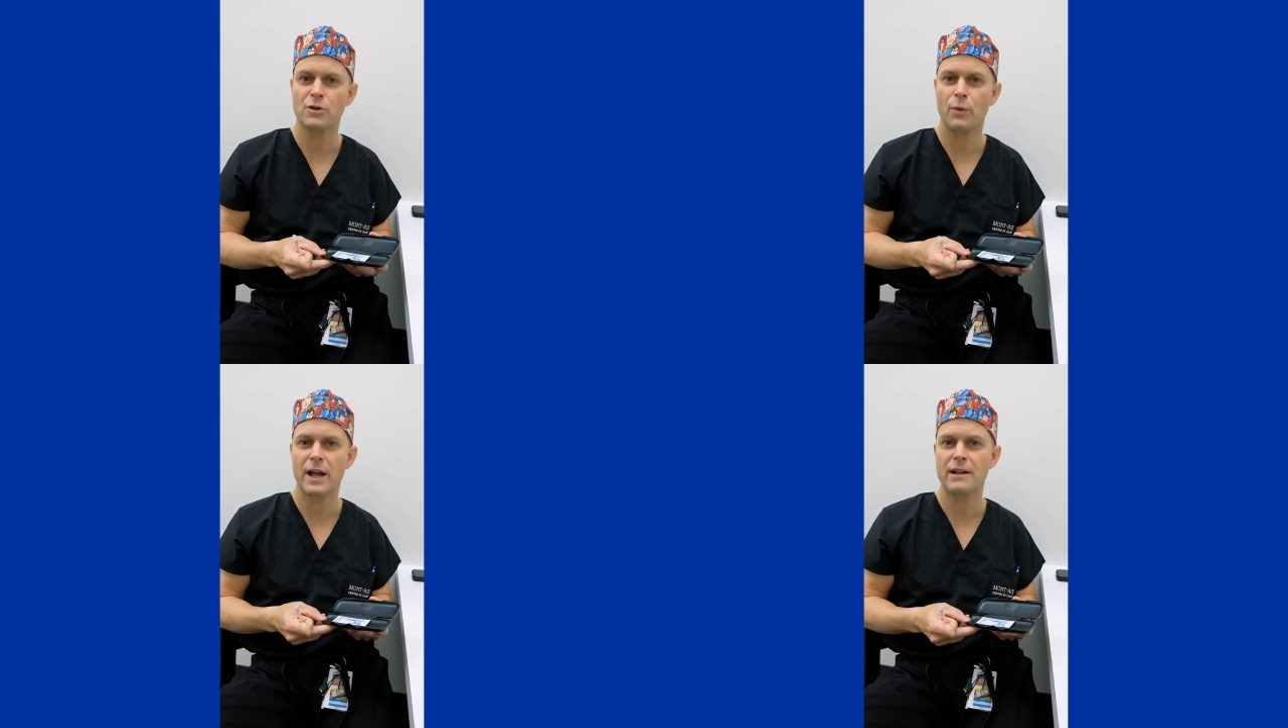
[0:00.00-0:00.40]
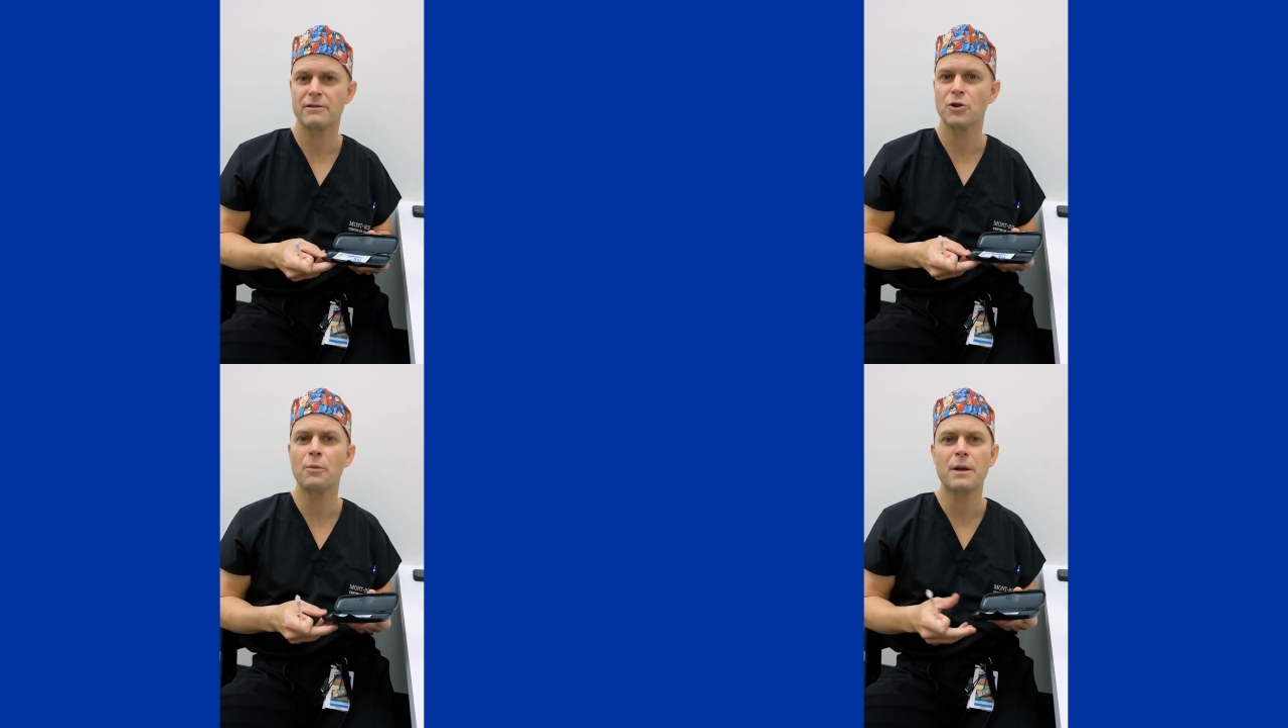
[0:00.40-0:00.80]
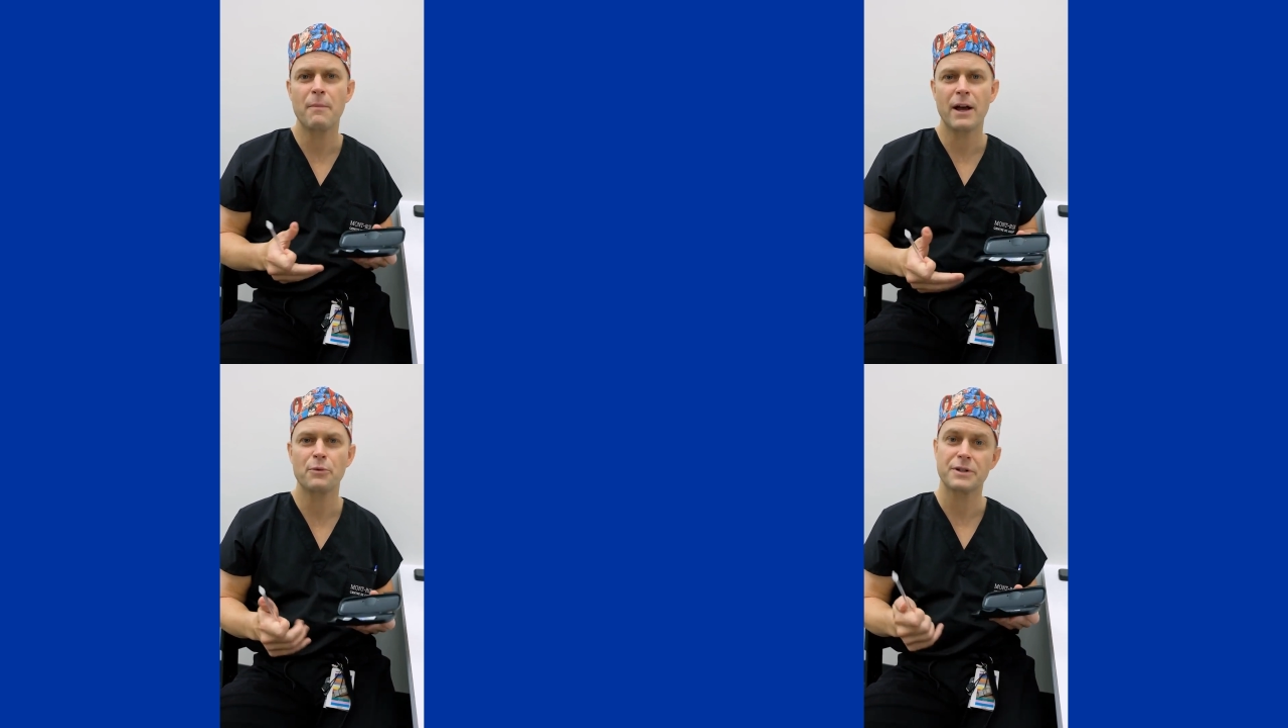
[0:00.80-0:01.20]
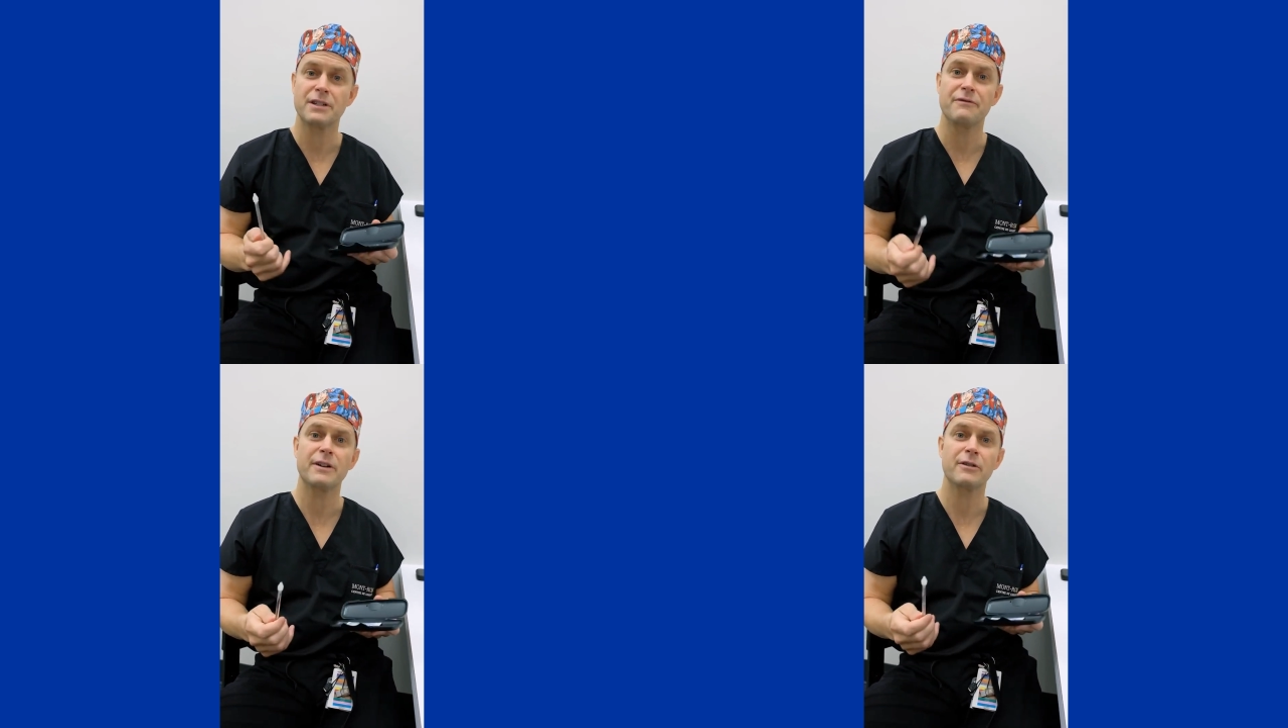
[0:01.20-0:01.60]
the way so many men with
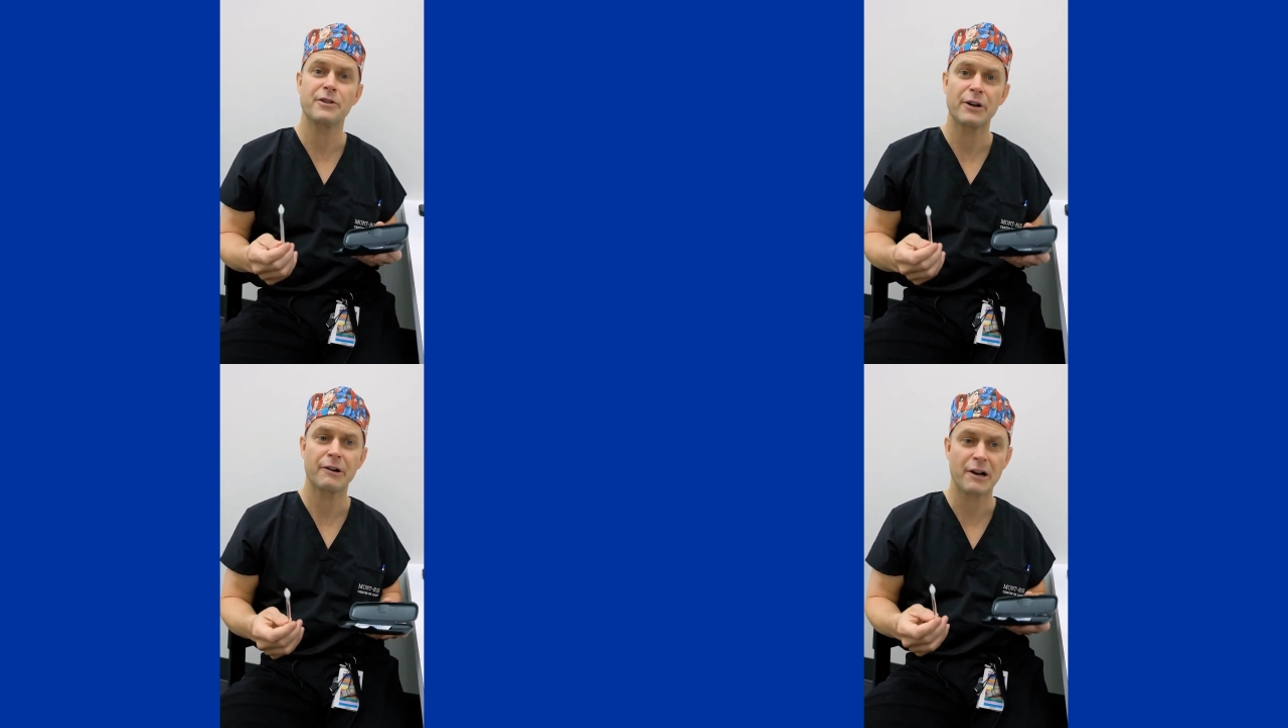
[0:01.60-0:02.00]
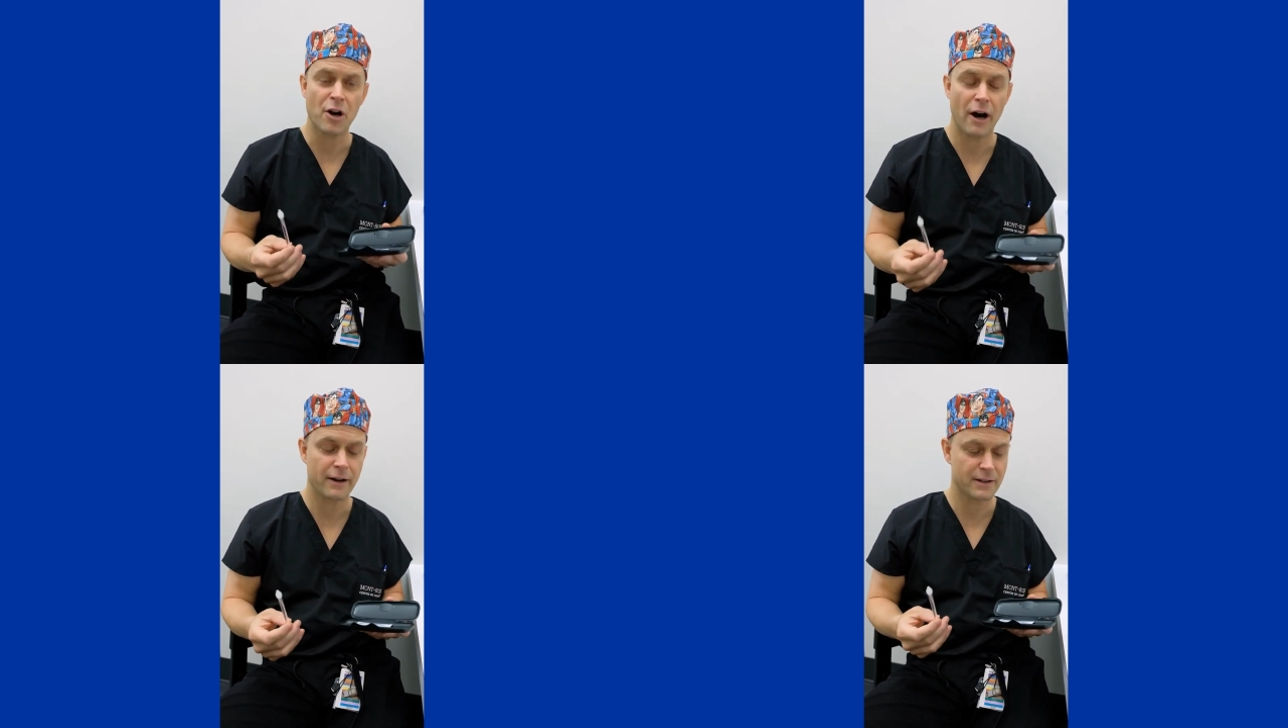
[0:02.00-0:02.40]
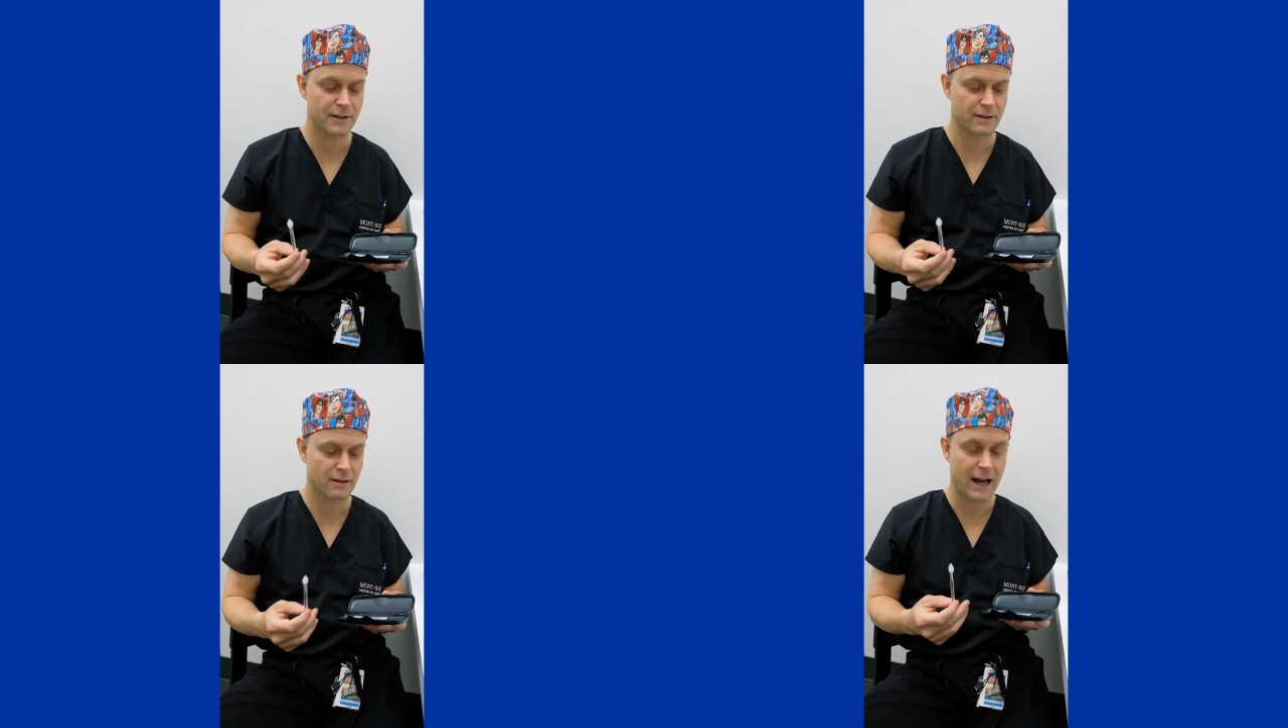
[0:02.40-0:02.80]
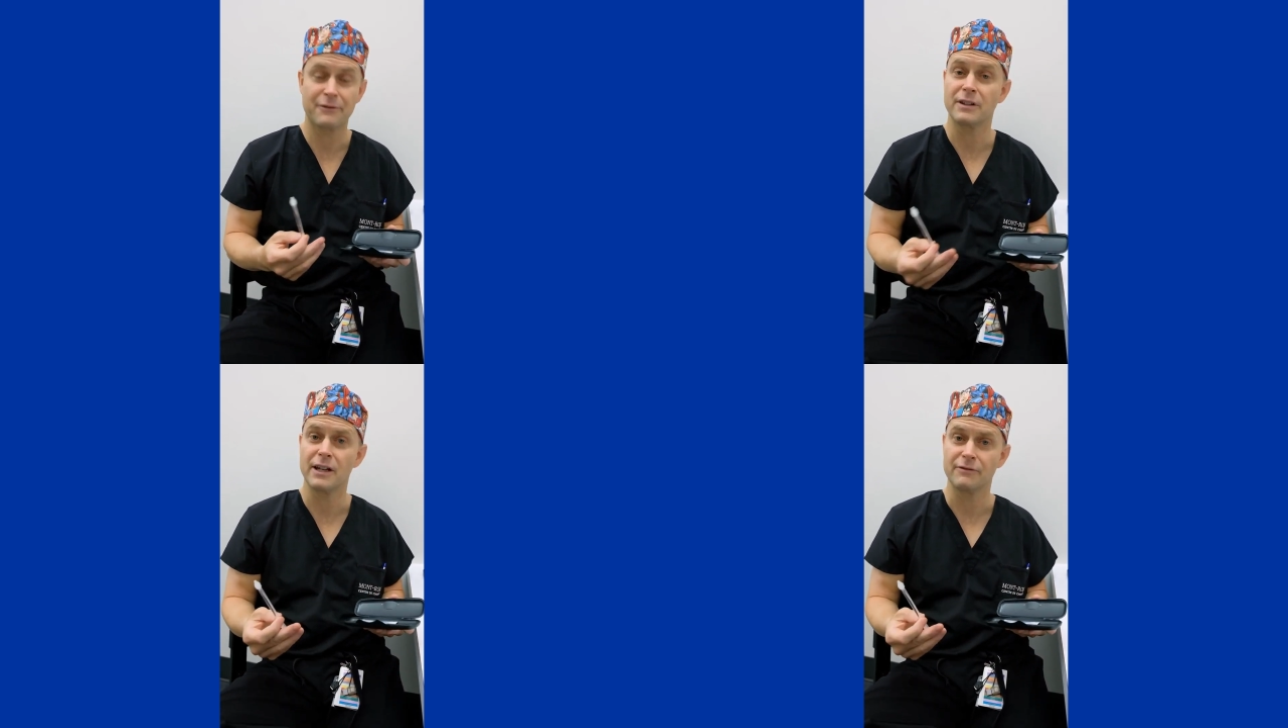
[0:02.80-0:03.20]
severe urinary incontinence
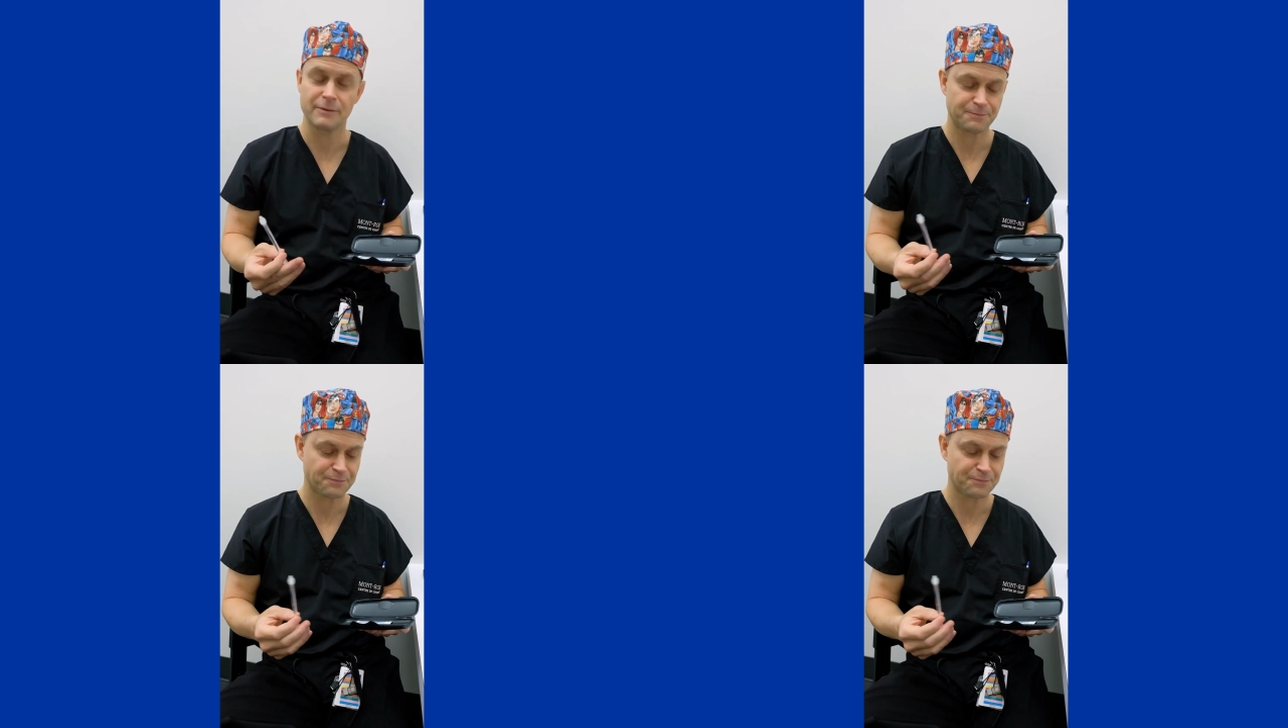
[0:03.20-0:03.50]
have to live.